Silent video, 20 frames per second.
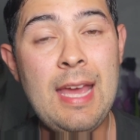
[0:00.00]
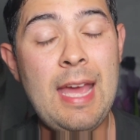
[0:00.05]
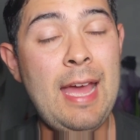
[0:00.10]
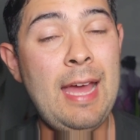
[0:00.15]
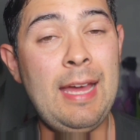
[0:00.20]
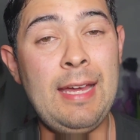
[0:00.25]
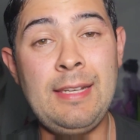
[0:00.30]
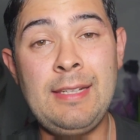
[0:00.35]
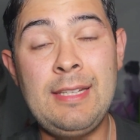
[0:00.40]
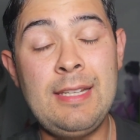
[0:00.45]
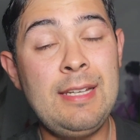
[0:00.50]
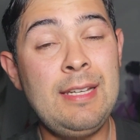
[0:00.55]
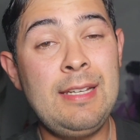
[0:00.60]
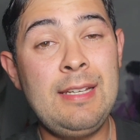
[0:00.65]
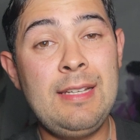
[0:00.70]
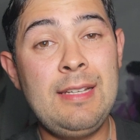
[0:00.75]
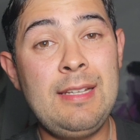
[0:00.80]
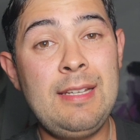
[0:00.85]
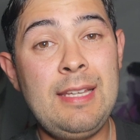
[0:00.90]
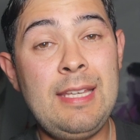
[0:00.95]
and
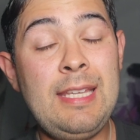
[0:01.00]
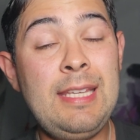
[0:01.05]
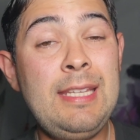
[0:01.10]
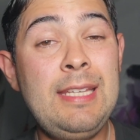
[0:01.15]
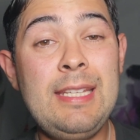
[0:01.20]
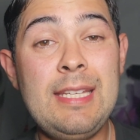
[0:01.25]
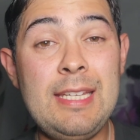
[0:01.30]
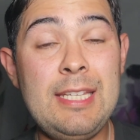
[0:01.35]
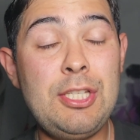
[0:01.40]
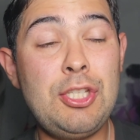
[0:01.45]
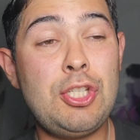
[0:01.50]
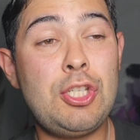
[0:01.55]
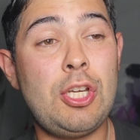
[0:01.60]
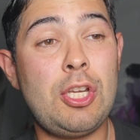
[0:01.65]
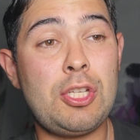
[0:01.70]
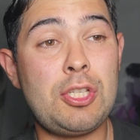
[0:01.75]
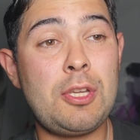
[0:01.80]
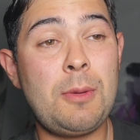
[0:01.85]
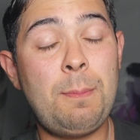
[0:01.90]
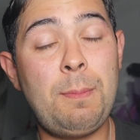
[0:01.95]
he is
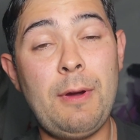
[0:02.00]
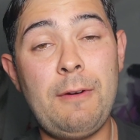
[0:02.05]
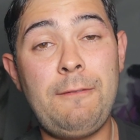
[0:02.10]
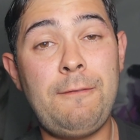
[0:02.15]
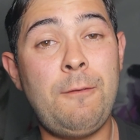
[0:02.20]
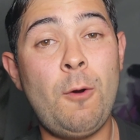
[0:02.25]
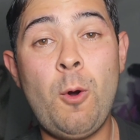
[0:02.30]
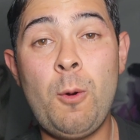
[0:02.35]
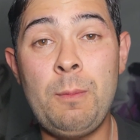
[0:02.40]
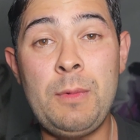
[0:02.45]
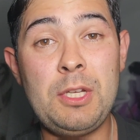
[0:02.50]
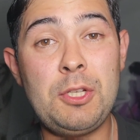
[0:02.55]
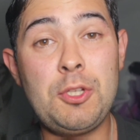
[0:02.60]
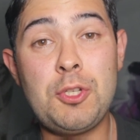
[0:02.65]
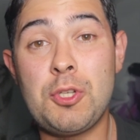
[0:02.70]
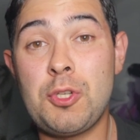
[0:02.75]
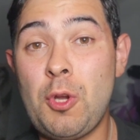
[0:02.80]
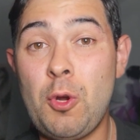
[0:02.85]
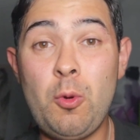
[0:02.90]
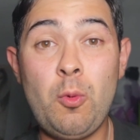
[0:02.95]
just performing
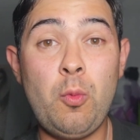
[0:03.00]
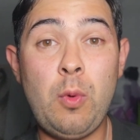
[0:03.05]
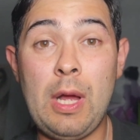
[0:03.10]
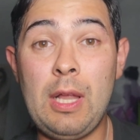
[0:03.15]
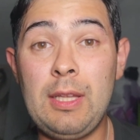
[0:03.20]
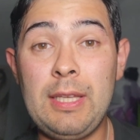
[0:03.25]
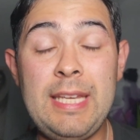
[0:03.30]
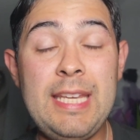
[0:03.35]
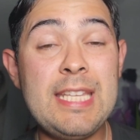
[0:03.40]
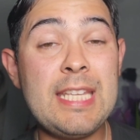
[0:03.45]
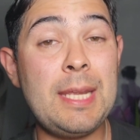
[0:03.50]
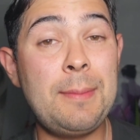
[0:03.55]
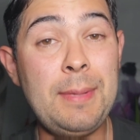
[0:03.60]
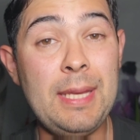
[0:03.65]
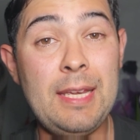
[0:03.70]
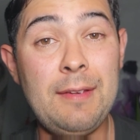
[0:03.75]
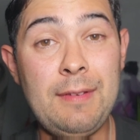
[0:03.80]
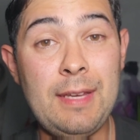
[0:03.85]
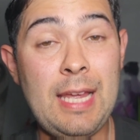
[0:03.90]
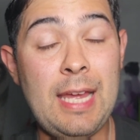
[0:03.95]
so well. He's going to
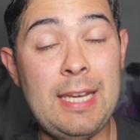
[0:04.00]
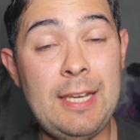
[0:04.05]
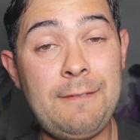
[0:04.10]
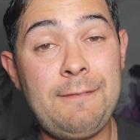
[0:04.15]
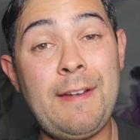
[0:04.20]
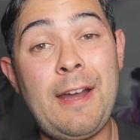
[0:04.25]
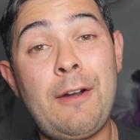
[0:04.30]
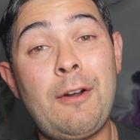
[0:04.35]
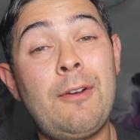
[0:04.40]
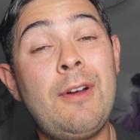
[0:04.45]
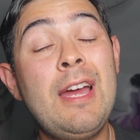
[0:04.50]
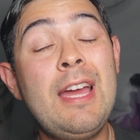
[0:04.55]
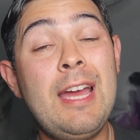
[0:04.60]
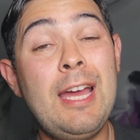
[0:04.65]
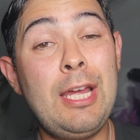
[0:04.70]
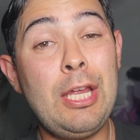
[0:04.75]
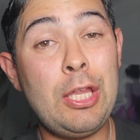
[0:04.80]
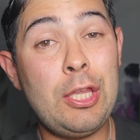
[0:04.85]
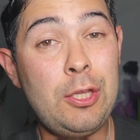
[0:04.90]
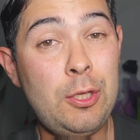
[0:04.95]
be giving Andy Farrell
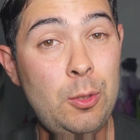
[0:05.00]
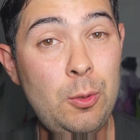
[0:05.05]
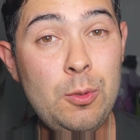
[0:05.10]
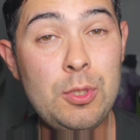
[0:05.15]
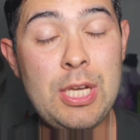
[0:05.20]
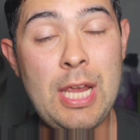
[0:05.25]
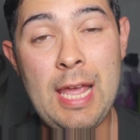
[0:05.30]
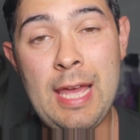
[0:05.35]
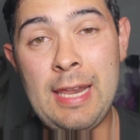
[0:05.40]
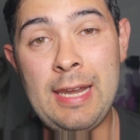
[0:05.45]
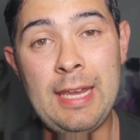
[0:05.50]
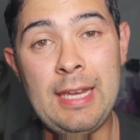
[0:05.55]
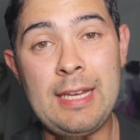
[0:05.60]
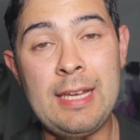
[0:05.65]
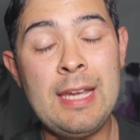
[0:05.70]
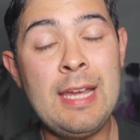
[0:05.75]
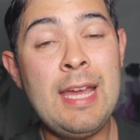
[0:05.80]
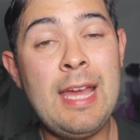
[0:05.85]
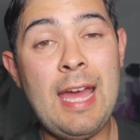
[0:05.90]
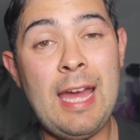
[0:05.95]
a huge
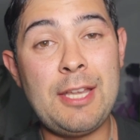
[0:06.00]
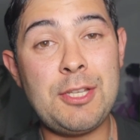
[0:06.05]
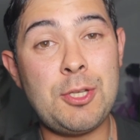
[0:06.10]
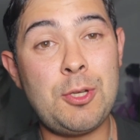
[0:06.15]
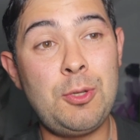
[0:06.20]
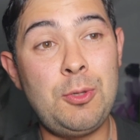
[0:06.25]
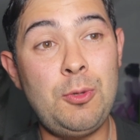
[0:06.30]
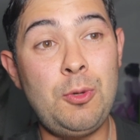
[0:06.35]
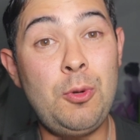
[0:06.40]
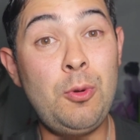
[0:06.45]
headache as to